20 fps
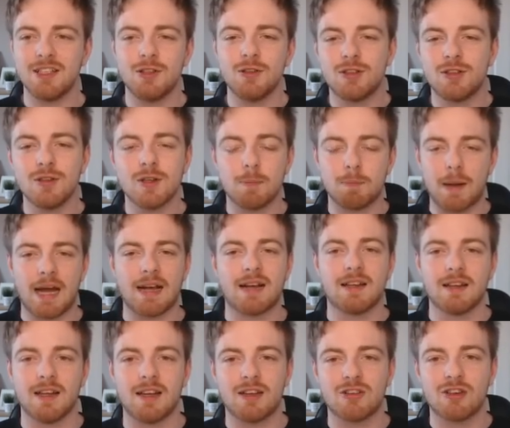you do the bag
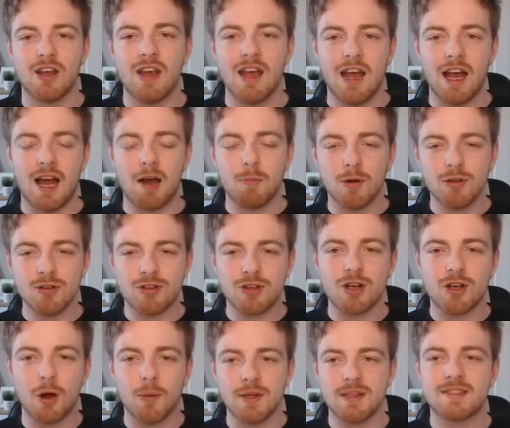glitch, and once
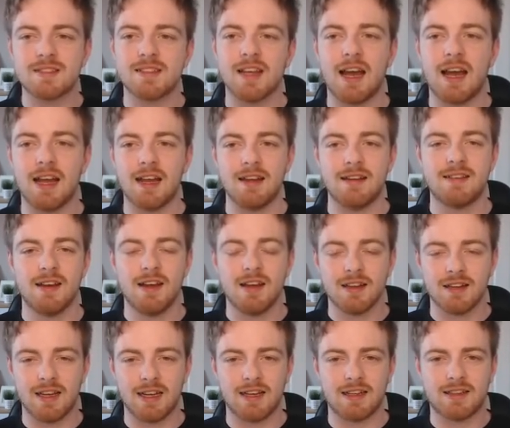you go inside,
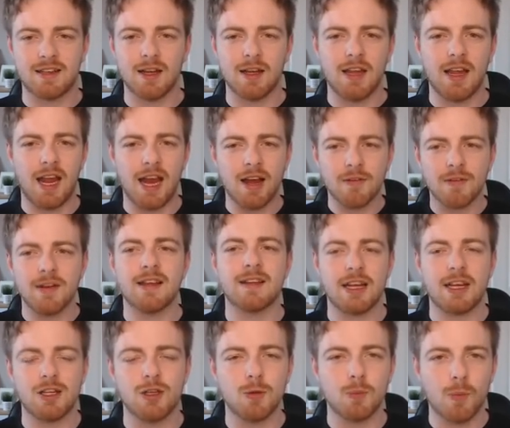like, the area
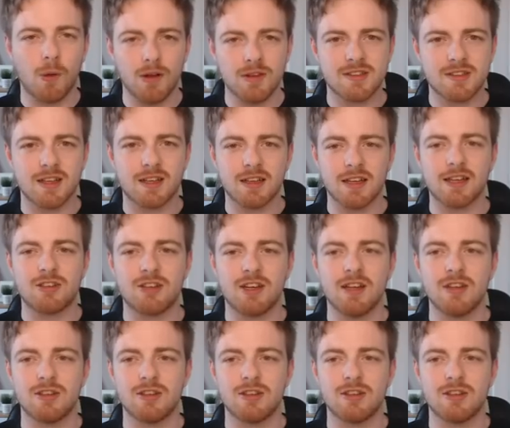that you want to glitch